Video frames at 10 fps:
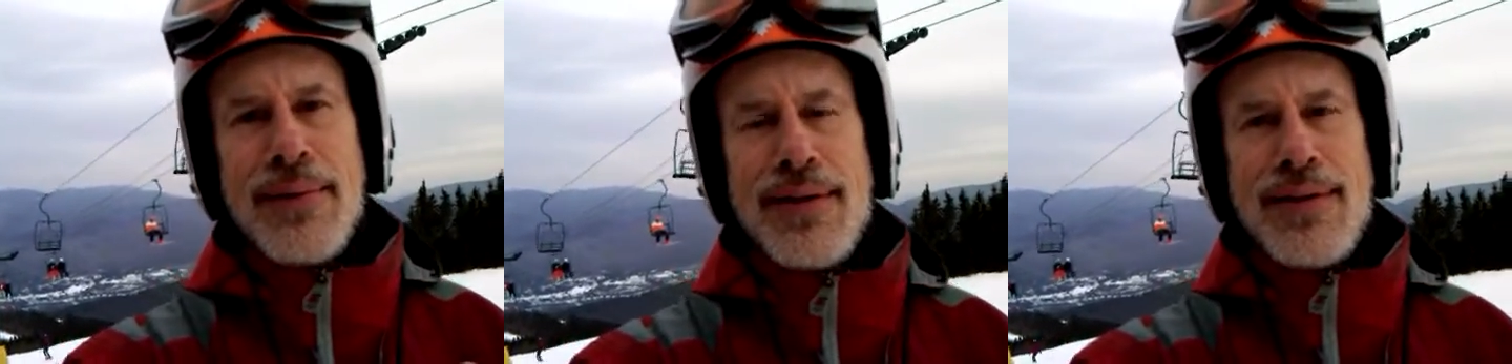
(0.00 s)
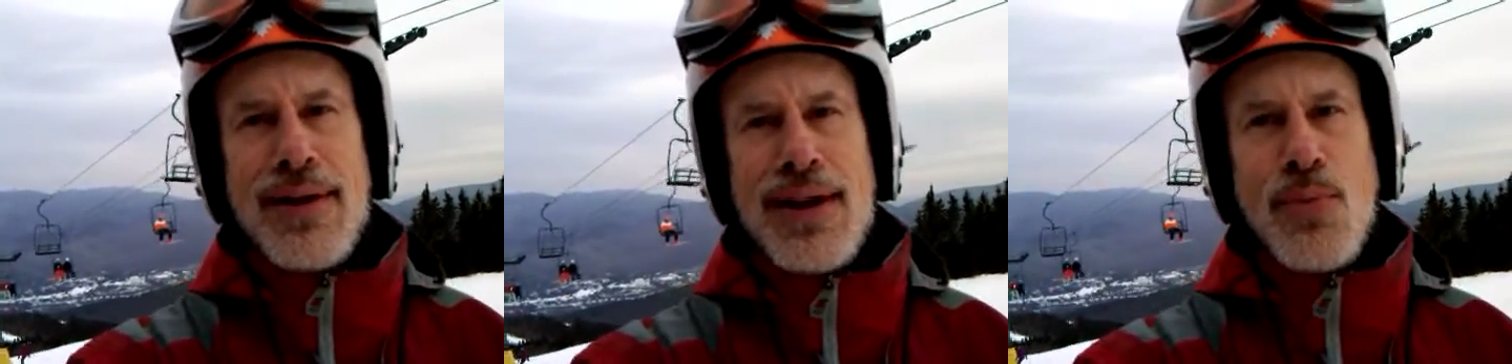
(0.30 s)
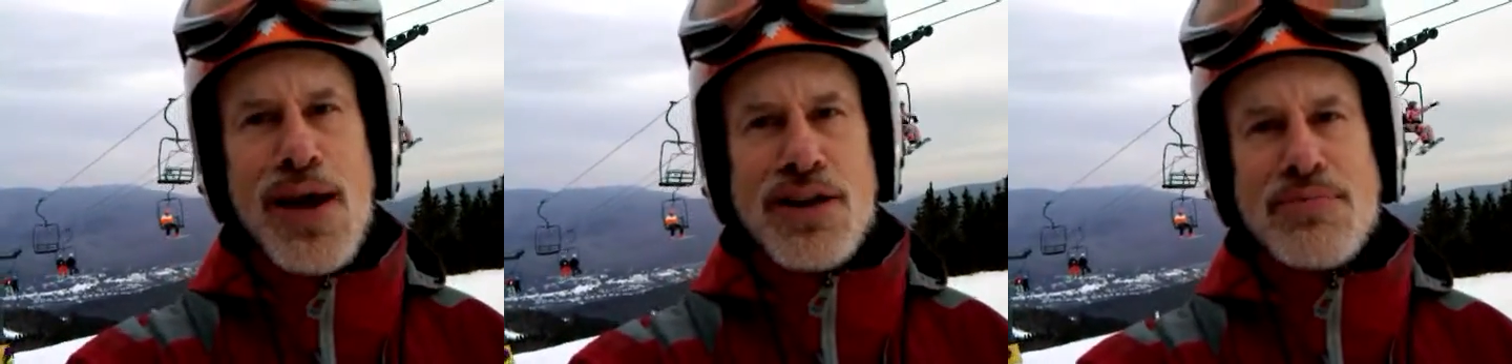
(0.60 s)
But uh,
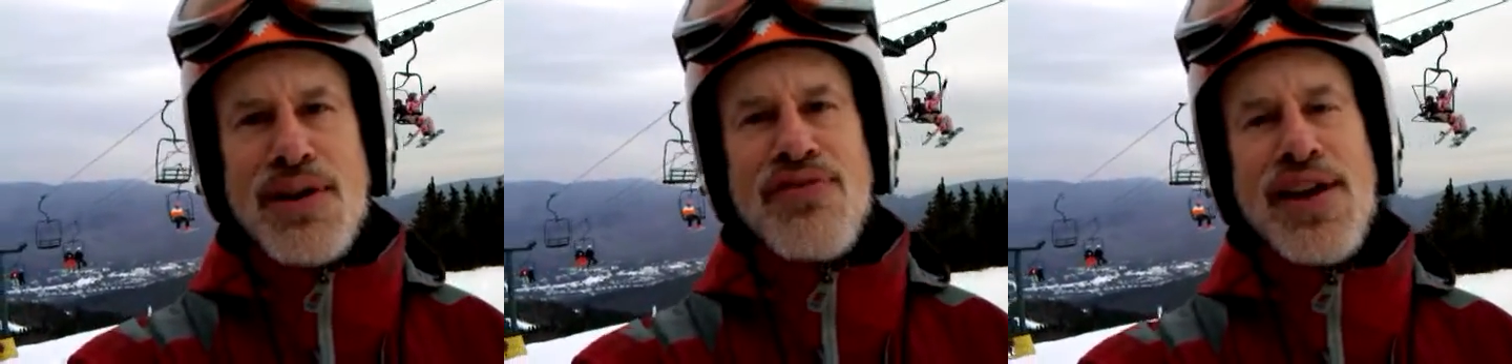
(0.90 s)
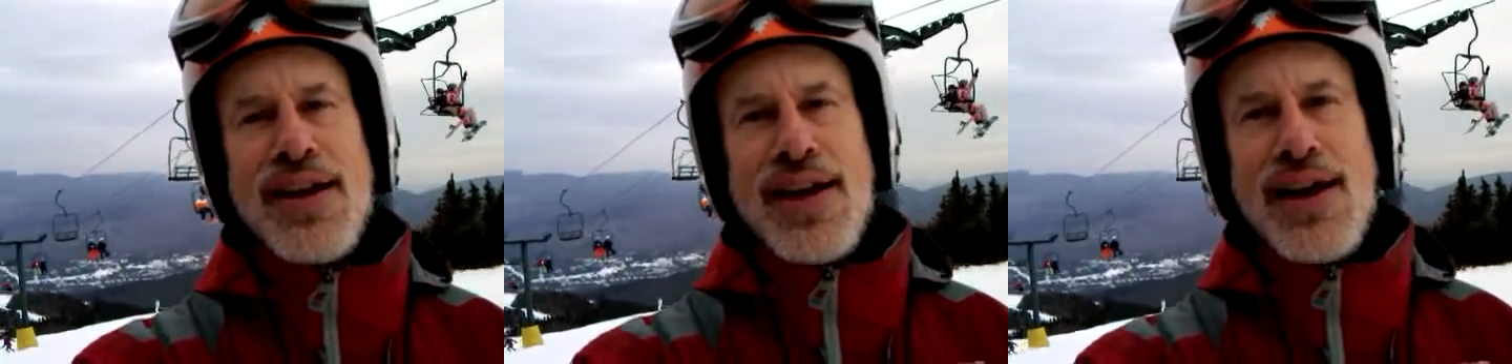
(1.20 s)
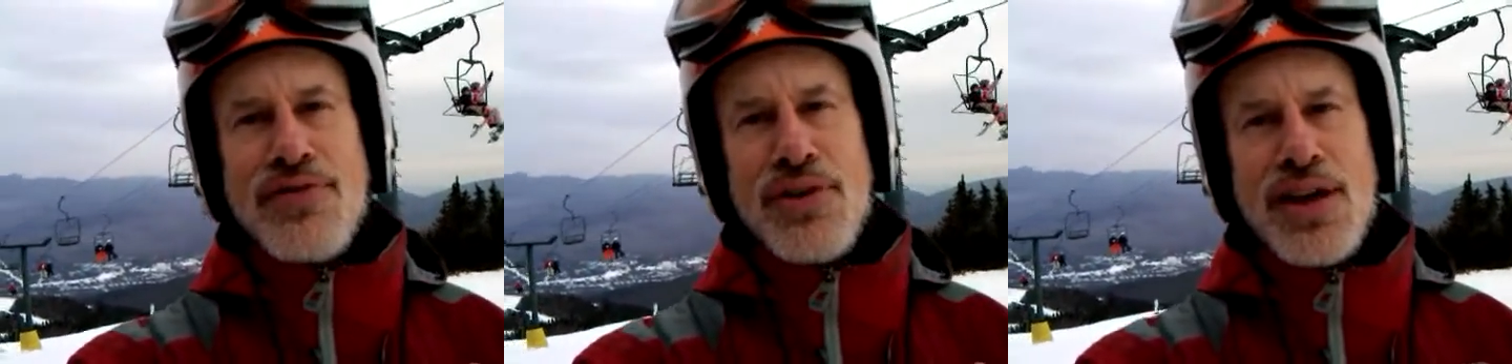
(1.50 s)
he waxed my fanny
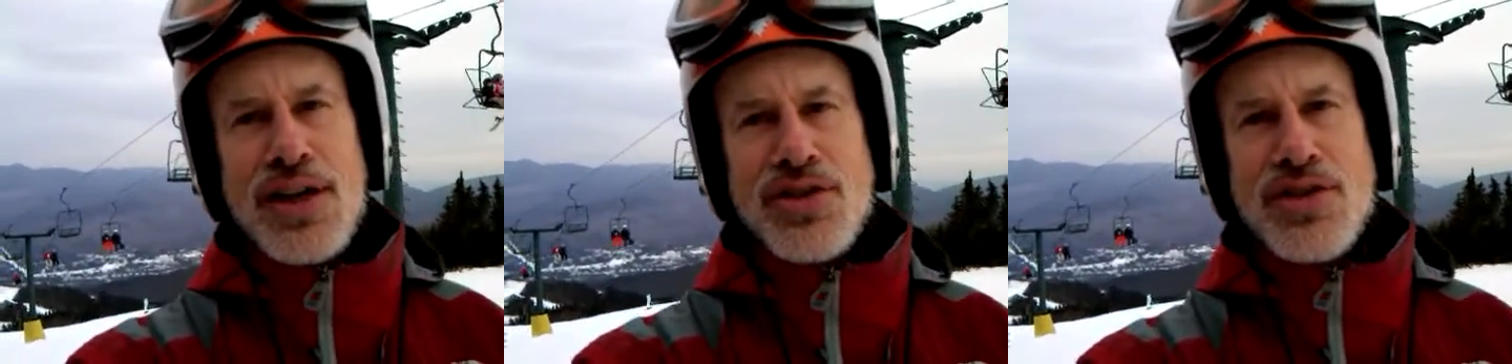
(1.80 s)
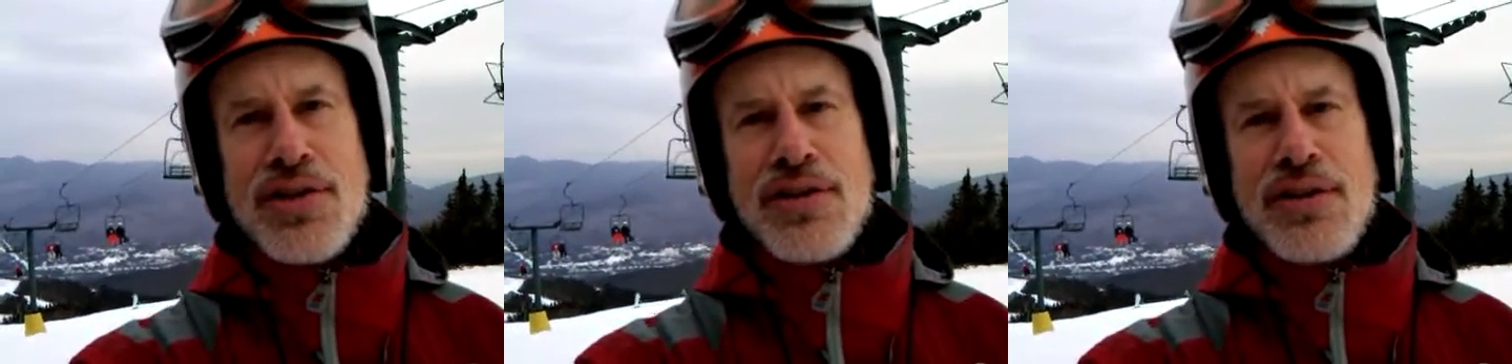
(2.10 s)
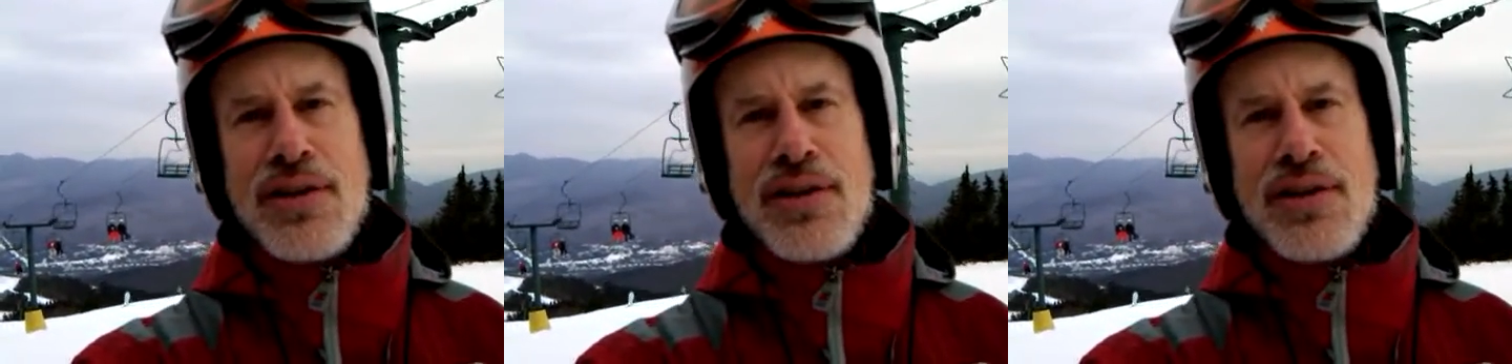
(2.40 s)
after lunch.